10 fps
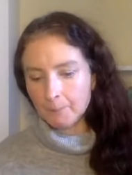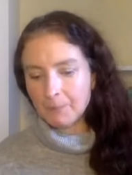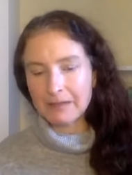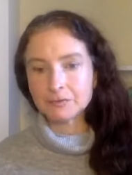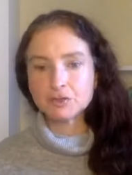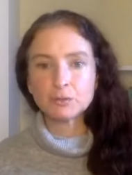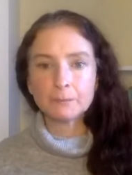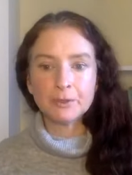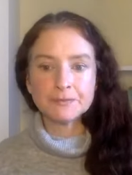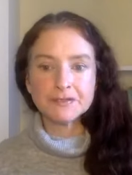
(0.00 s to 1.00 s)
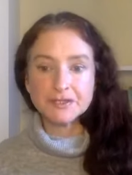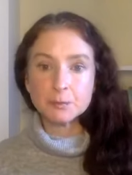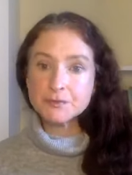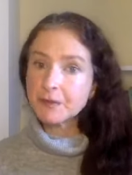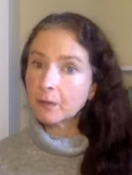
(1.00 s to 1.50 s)
balance your immune
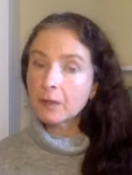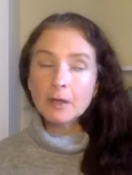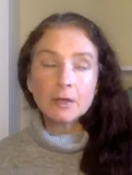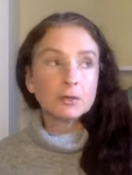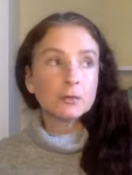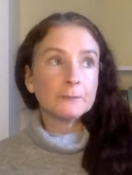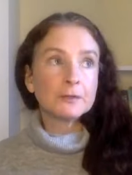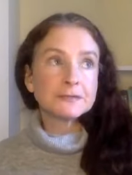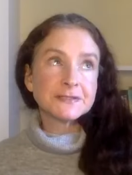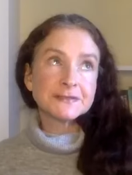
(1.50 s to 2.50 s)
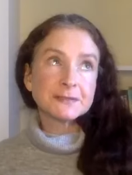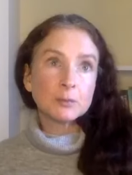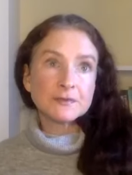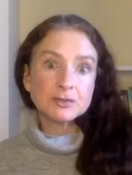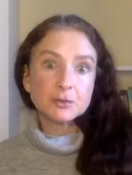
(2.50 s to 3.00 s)
system, so your immune
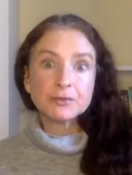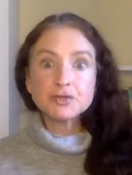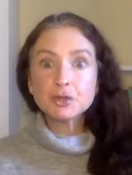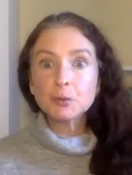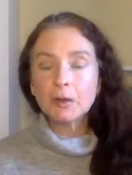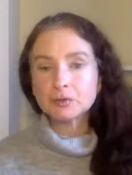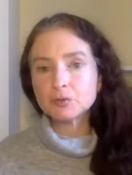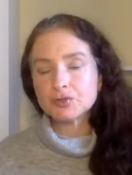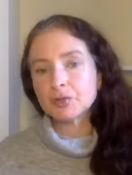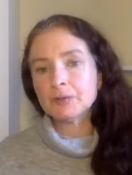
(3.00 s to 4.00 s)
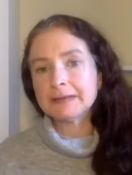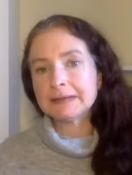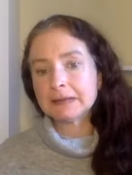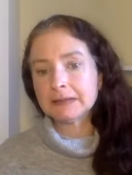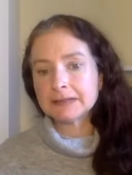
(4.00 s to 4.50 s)
system isn't doing too much or too
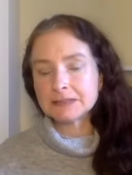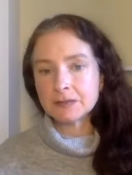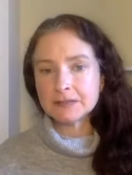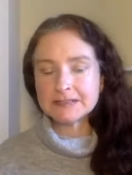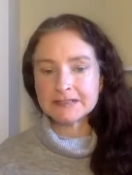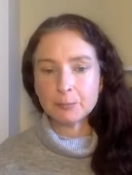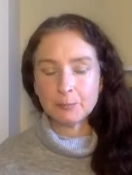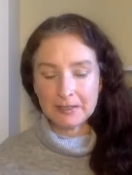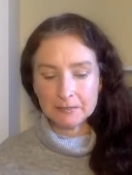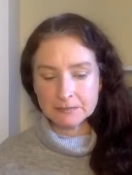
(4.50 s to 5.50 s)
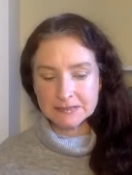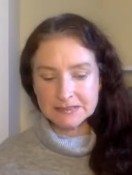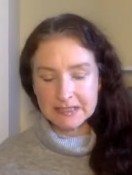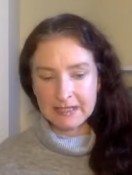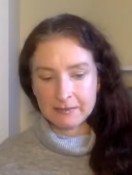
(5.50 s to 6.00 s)
little. It's nicely in
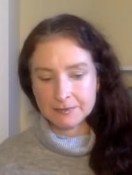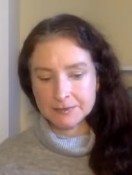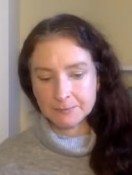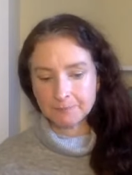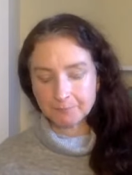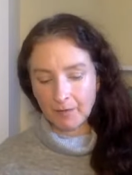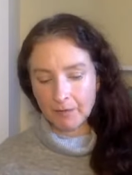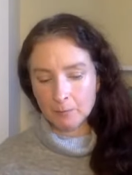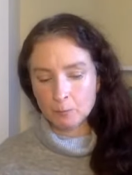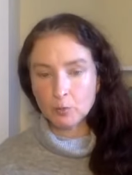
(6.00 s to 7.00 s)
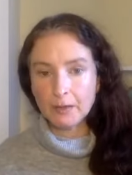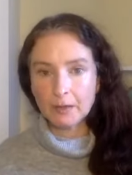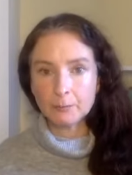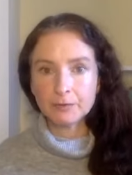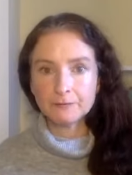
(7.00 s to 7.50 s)
balance, and will
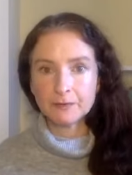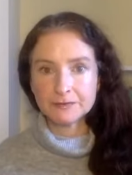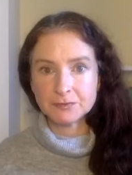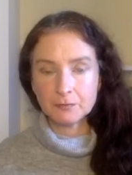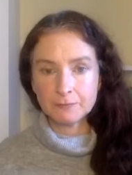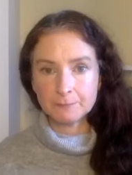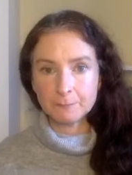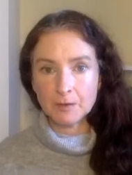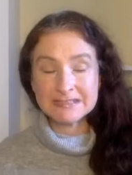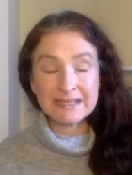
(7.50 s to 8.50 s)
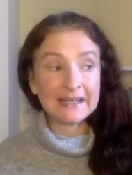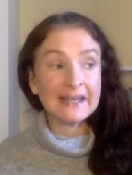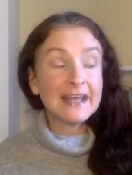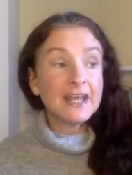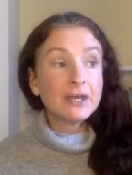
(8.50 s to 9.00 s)
help you fight off bugs
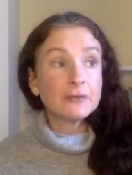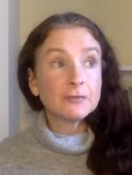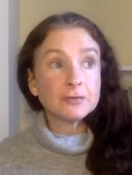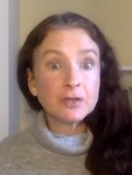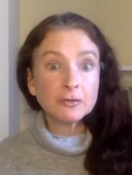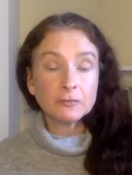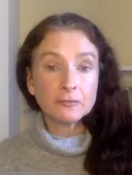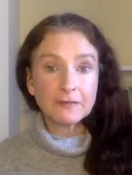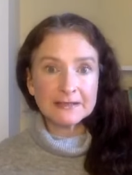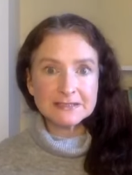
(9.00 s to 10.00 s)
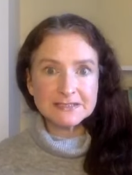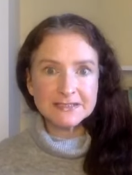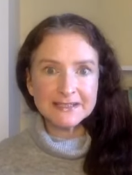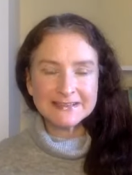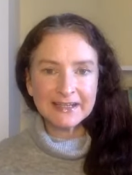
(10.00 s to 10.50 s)
again. If you don't
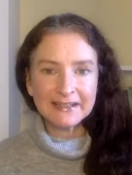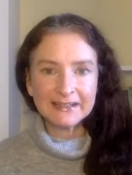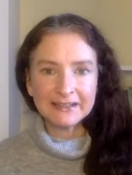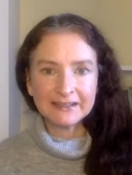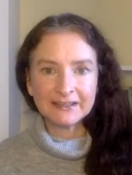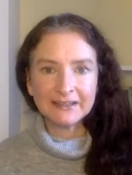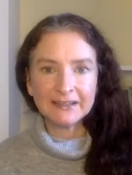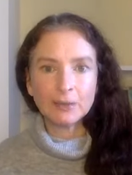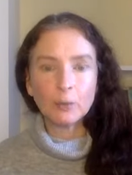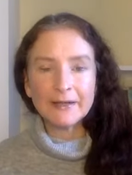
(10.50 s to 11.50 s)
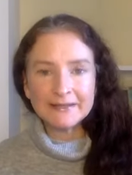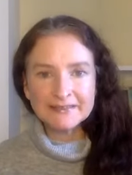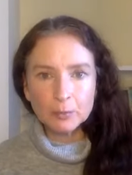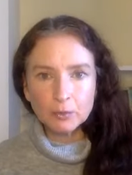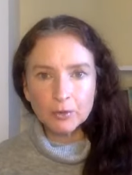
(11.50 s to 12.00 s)
fancy taking or
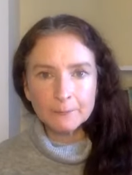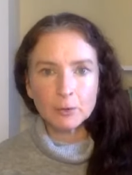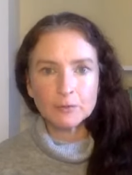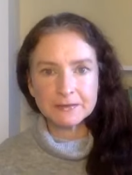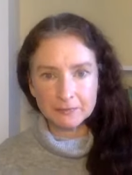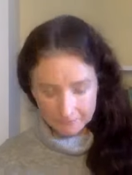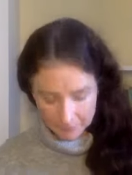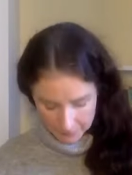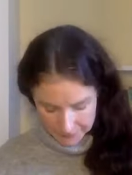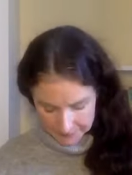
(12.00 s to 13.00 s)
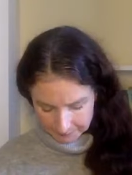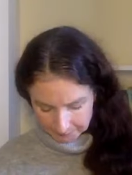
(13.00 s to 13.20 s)
eating probiotic foods,